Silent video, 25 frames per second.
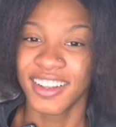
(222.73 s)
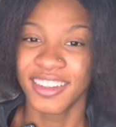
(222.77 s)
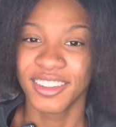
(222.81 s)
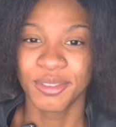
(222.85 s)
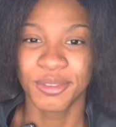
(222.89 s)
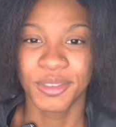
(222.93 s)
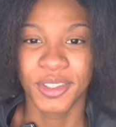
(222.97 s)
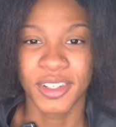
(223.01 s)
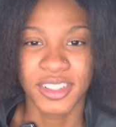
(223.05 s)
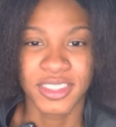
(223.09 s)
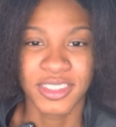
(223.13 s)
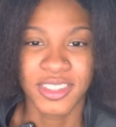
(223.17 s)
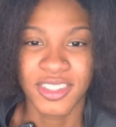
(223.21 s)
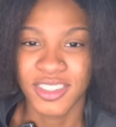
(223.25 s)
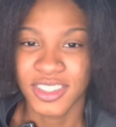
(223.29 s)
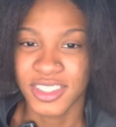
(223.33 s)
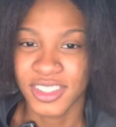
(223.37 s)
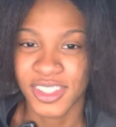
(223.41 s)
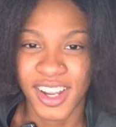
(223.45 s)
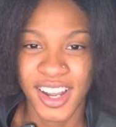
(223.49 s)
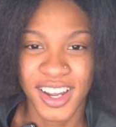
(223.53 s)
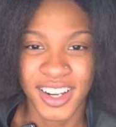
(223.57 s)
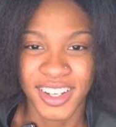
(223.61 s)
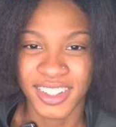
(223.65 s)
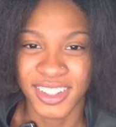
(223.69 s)
Long story
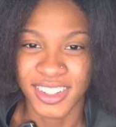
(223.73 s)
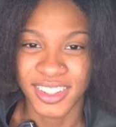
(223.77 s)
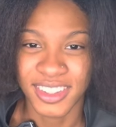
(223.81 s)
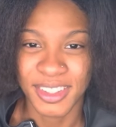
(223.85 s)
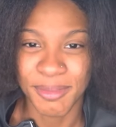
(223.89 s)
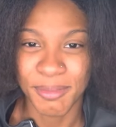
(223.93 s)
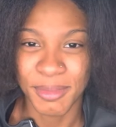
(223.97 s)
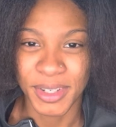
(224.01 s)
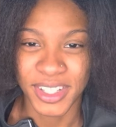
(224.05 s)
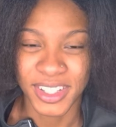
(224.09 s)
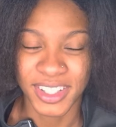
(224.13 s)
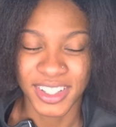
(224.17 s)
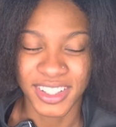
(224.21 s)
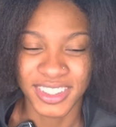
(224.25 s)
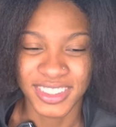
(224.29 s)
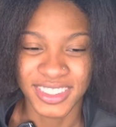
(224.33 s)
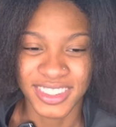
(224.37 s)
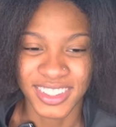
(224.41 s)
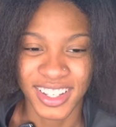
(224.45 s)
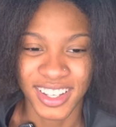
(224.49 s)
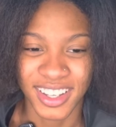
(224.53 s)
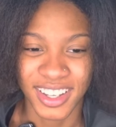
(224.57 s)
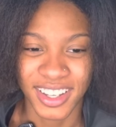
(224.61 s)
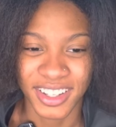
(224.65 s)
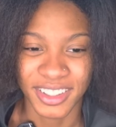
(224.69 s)
short, I didn't get the Uggs,
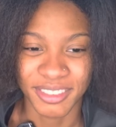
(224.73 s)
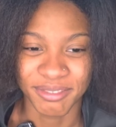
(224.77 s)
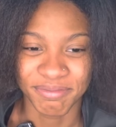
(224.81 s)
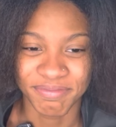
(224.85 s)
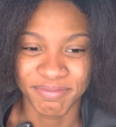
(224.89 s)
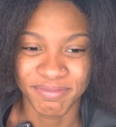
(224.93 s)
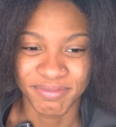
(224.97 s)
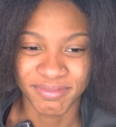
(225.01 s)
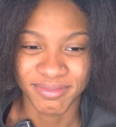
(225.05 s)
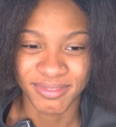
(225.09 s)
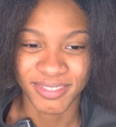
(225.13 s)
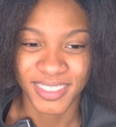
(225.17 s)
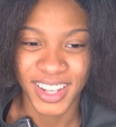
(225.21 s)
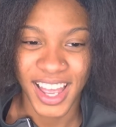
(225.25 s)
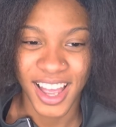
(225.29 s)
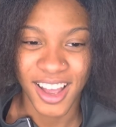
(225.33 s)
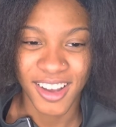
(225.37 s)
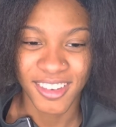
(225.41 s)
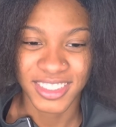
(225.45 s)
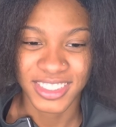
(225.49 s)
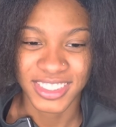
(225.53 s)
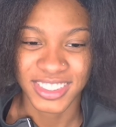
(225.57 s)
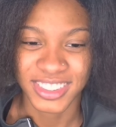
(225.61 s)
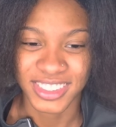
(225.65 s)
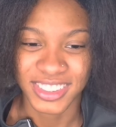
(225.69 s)
and I
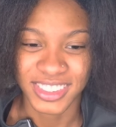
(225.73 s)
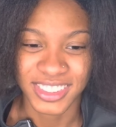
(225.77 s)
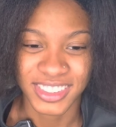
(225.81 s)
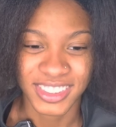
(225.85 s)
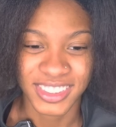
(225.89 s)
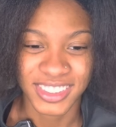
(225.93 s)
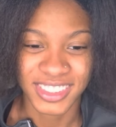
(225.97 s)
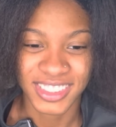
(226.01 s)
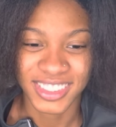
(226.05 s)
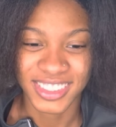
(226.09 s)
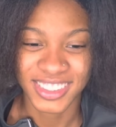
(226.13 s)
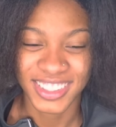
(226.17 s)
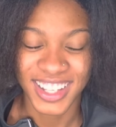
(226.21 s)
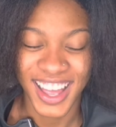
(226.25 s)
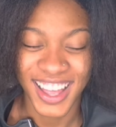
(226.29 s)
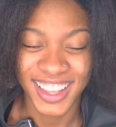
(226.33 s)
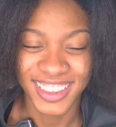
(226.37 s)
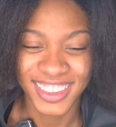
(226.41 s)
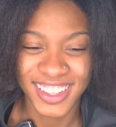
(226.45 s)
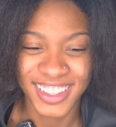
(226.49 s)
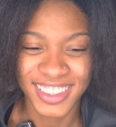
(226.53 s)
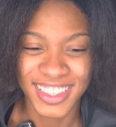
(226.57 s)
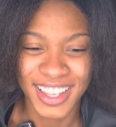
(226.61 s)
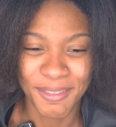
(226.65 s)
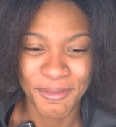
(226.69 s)
was just I
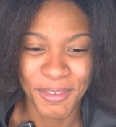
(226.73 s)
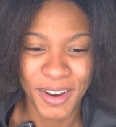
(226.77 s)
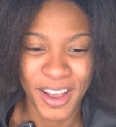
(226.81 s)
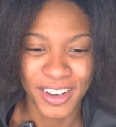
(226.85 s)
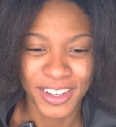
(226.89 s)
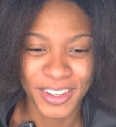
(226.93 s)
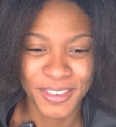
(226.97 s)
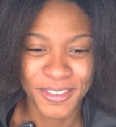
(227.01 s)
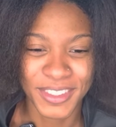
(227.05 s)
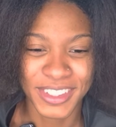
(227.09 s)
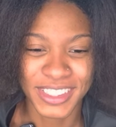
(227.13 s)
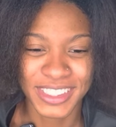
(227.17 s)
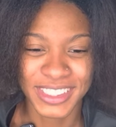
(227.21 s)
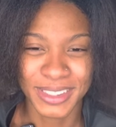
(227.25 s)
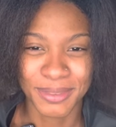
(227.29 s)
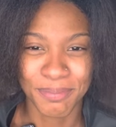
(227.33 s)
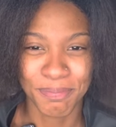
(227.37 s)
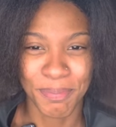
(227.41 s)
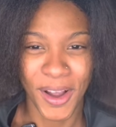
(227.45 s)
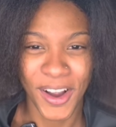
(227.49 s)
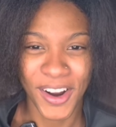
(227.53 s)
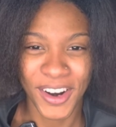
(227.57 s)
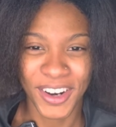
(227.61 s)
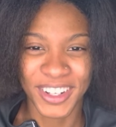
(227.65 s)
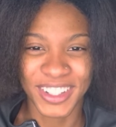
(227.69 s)
think that probably was
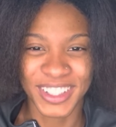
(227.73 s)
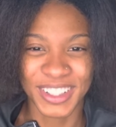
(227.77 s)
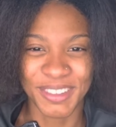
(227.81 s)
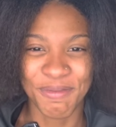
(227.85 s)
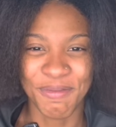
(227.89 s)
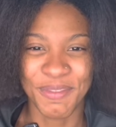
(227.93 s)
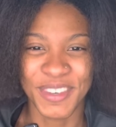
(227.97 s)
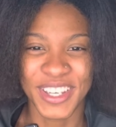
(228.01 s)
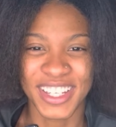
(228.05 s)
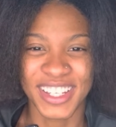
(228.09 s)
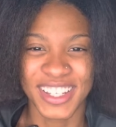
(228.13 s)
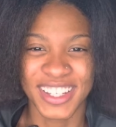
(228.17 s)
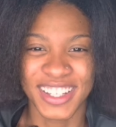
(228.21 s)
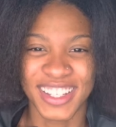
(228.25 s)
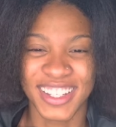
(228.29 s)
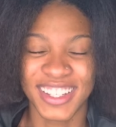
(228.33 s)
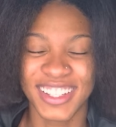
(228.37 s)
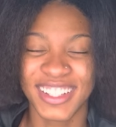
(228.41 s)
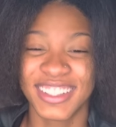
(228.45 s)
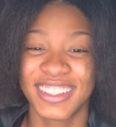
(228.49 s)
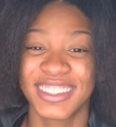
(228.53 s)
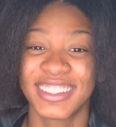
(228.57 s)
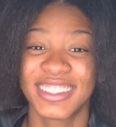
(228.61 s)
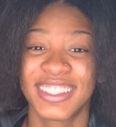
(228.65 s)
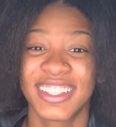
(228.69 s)
sparked me
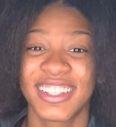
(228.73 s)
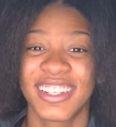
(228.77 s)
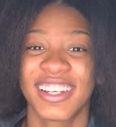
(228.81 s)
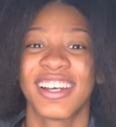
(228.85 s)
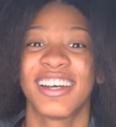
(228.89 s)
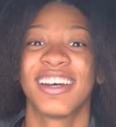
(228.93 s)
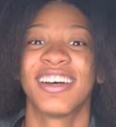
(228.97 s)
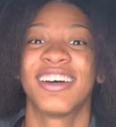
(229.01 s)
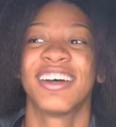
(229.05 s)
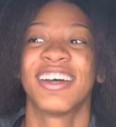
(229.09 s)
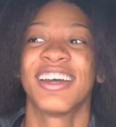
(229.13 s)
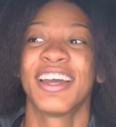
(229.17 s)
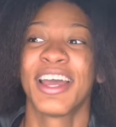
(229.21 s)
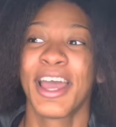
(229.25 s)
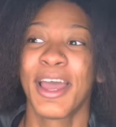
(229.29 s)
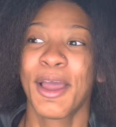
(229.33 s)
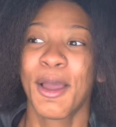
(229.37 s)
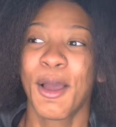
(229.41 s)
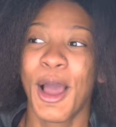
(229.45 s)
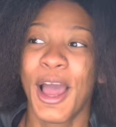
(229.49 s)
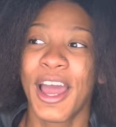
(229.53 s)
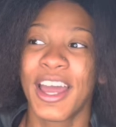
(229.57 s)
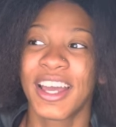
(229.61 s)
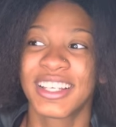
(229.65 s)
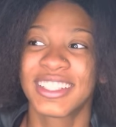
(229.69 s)
into
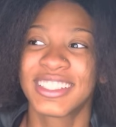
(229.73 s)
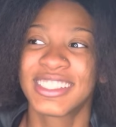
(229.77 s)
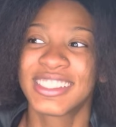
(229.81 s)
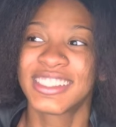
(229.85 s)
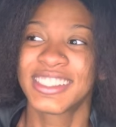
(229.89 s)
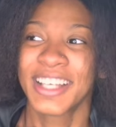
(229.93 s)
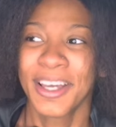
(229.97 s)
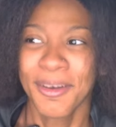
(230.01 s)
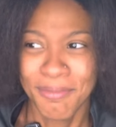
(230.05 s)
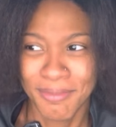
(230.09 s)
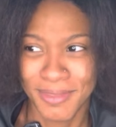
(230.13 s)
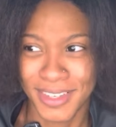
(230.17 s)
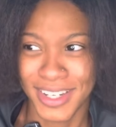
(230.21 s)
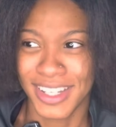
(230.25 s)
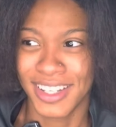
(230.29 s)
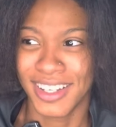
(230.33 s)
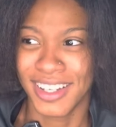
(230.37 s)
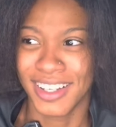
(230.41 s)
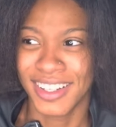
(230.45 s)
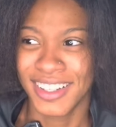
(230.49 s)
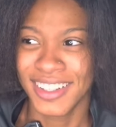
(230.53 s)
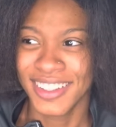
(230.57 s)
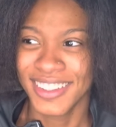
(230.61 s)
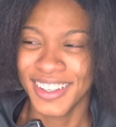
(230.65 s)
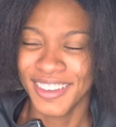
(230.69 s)
accepting
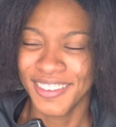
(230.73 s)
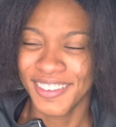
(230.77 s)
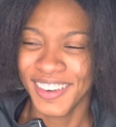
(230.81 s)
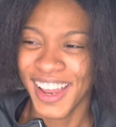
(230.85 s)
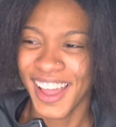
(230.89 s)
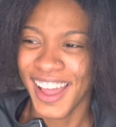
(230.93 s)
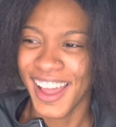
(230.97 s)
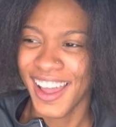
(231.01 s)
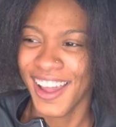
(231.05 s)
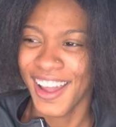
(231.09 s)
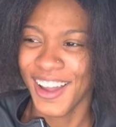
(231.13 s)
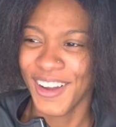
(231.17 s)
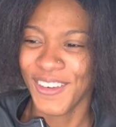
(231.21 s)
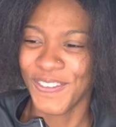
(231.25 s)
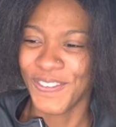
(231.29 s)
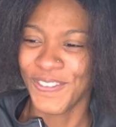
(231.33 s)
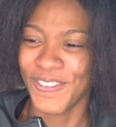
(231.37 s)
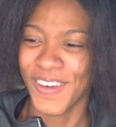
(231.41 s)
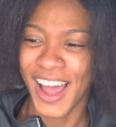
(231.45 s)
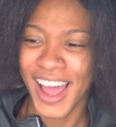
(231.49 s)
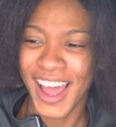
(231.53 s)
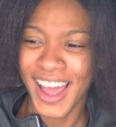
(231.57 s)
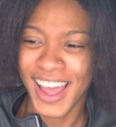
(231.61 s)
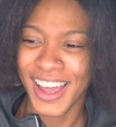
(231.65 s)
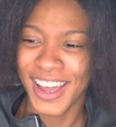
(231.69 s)
it because I'm like,
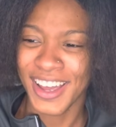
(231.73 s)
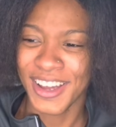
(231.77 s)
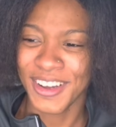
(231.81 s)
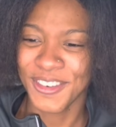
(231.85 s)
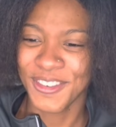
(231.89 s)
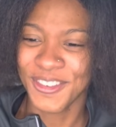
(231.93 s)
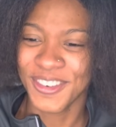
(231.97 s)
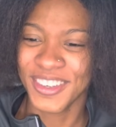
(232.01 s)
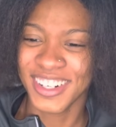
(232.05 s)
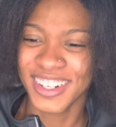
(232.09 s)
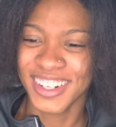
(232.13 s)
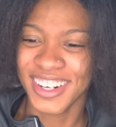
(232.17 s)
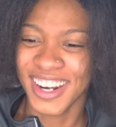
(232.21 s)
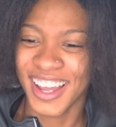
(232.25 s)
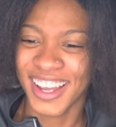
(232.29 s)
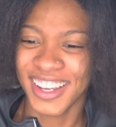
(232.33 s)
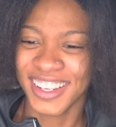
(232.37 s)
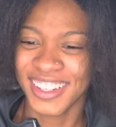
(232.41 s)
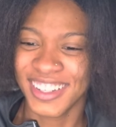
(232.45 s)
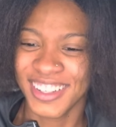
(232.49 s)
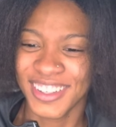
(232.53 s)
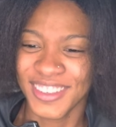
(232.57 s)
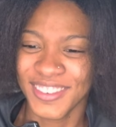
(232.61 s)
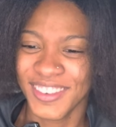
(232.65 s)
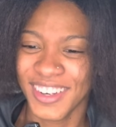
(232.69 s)
why wouldn't I
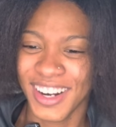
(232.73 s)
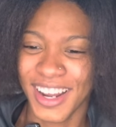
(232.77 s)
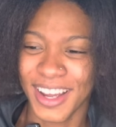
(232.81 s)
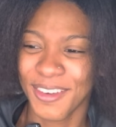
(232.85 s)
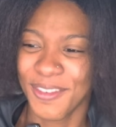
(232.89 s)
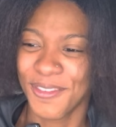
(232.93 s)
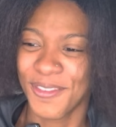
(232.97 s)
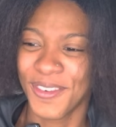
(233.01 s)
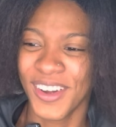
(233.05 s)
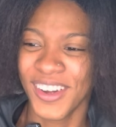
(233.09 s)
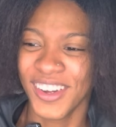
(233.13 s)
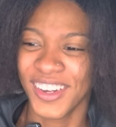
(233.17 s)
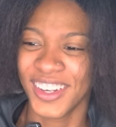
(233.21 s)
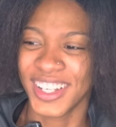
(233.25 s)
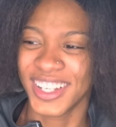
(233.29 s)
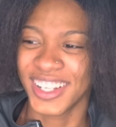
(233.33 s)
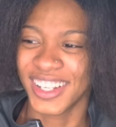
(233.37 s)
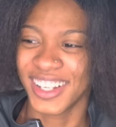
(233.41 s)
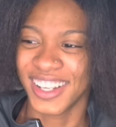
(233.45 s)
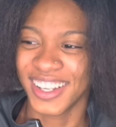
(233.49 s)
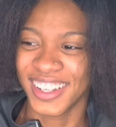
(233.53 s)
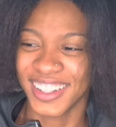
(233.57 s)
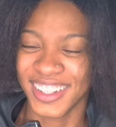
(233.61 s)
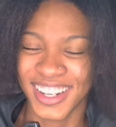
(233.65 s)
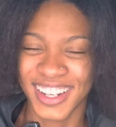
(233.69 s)
get what I want?
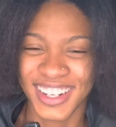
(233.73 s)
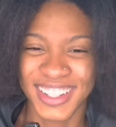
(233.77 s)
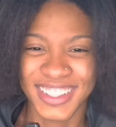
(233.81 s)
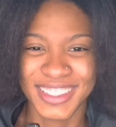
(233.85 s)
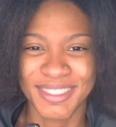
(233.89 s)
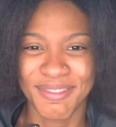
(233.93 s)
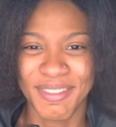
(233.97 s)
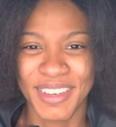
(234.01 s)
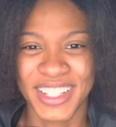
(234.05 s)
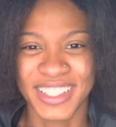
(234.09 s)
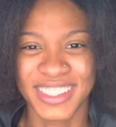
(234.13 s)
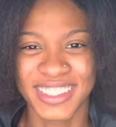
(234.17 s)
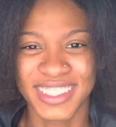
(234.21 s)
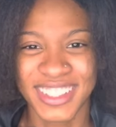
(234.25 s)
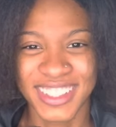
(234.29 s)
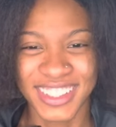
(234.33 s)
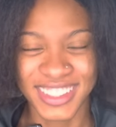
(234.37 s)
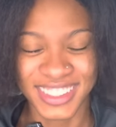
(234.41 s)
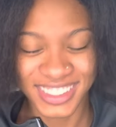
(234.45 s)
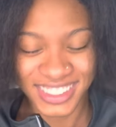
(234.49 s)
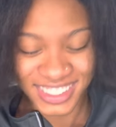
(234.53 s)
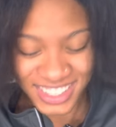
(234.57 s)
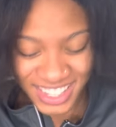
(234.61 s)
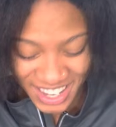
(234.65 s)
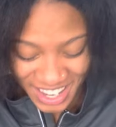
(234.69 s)
Like that doesn't make
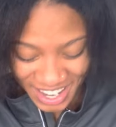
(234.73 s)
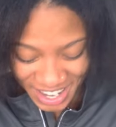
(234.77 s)
sense.